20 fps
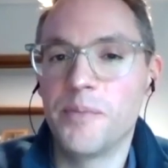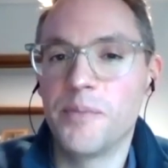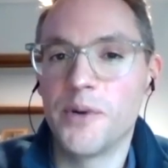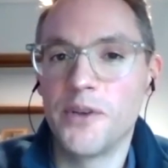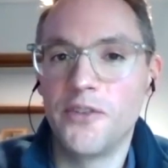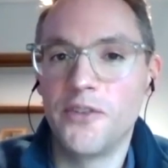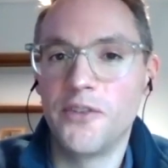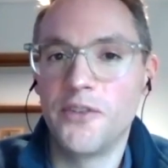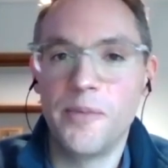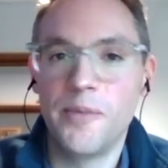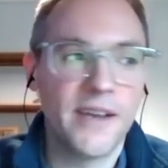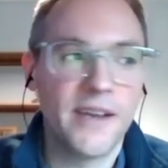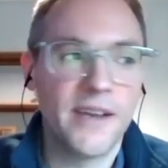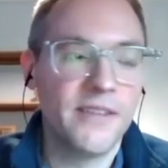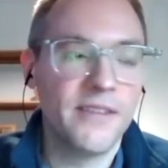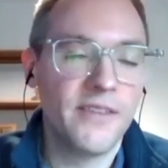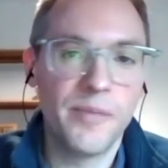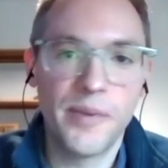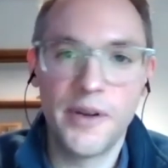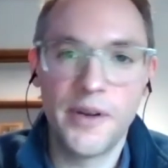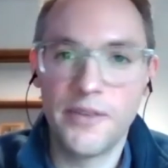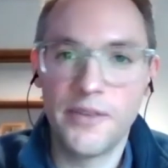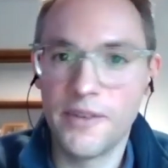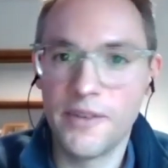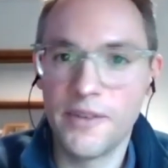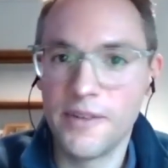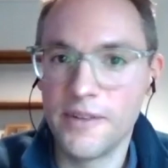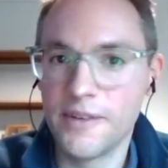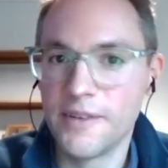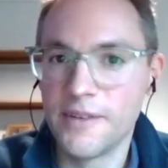it brings you back into the
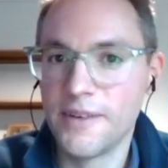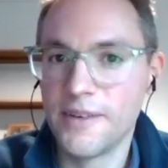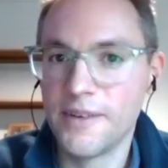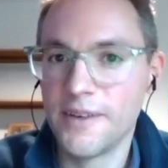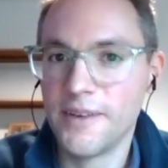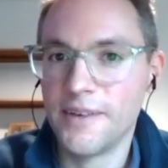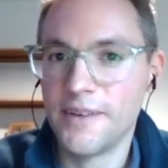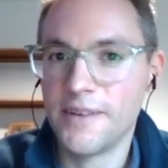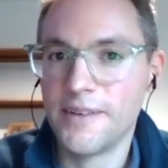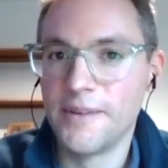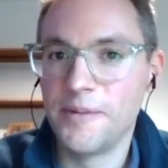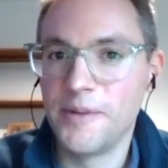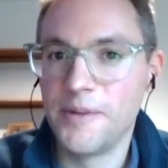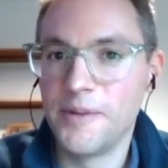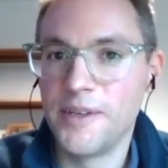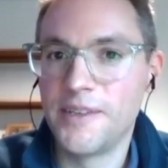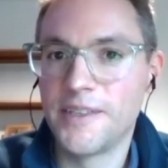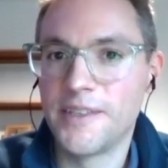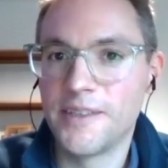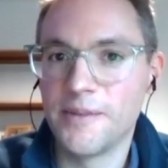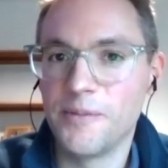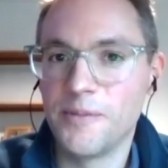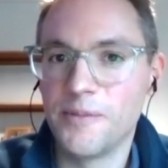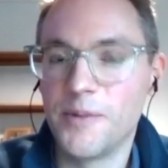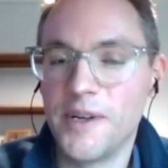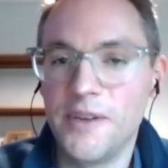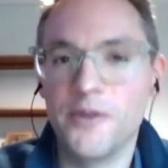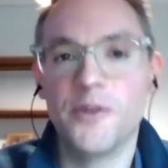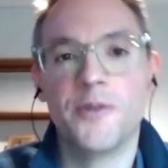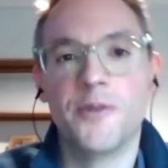present, which
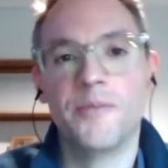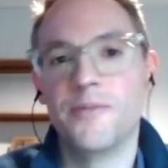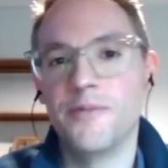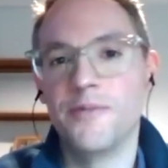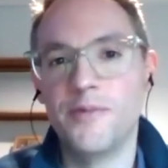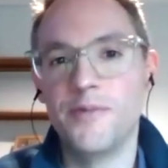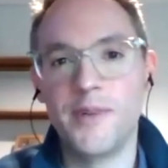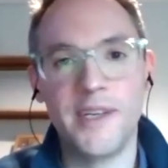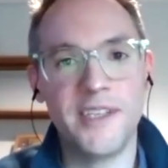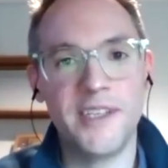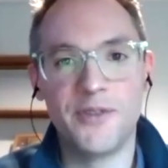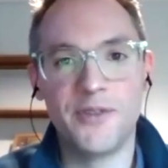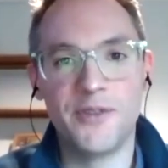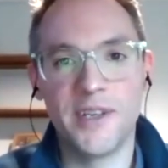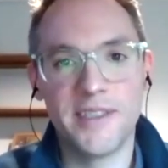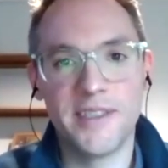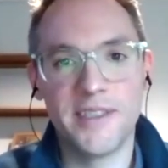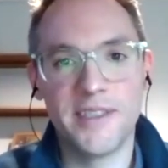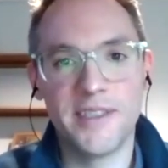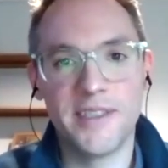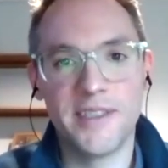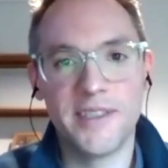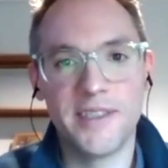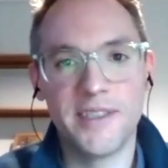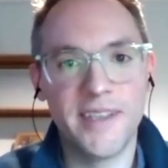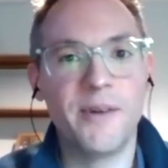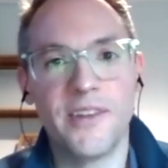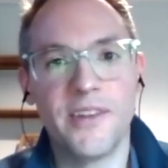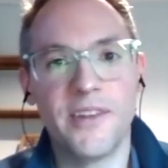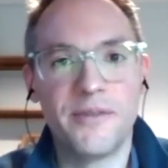when you're really stressed
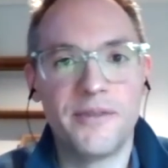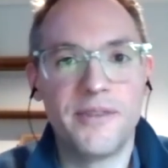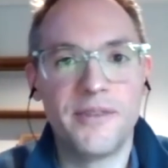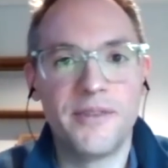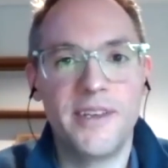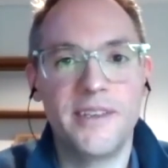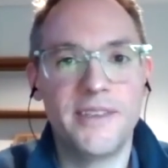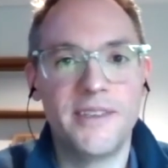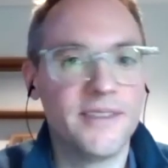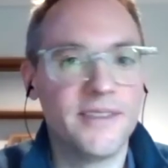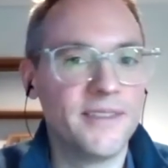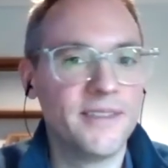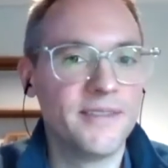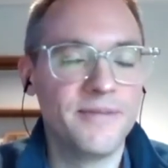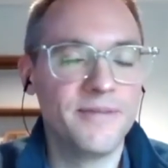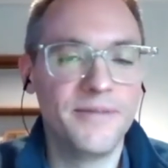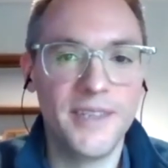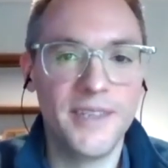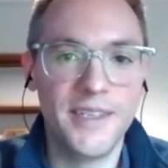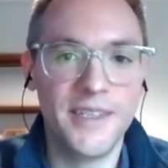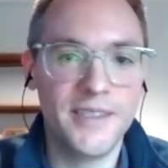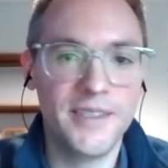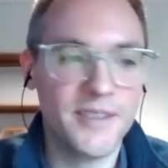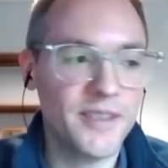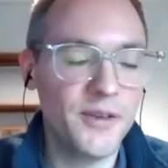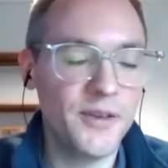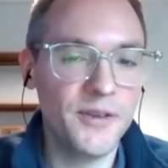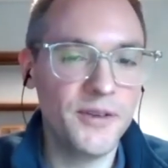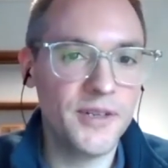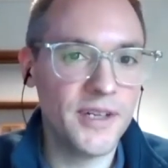out with stuff is,
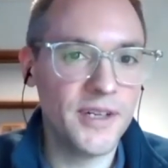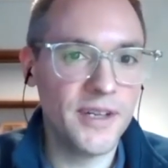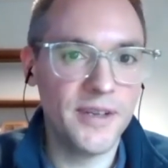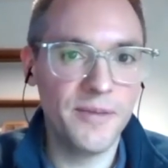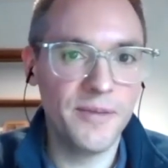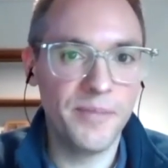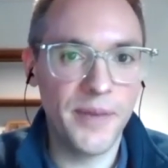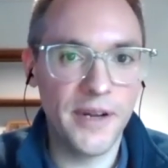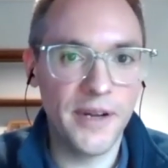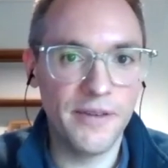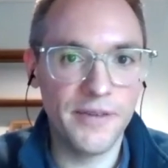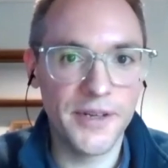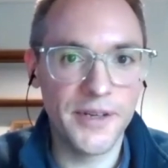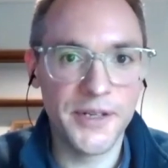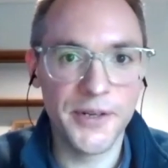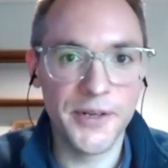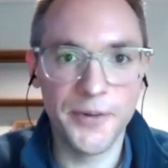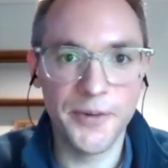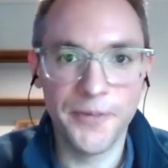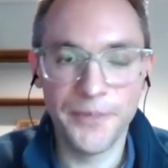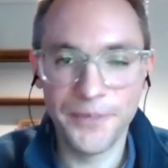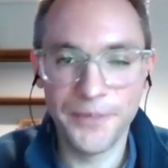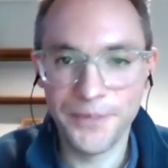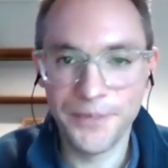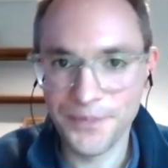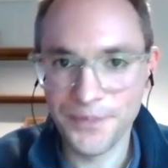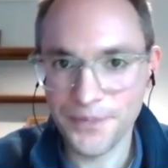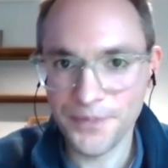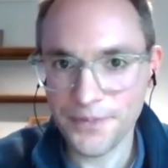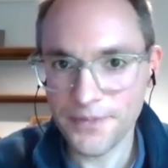is hugely
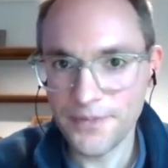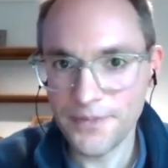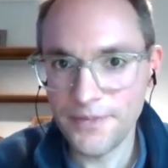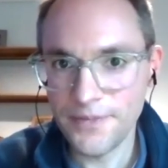beneficial.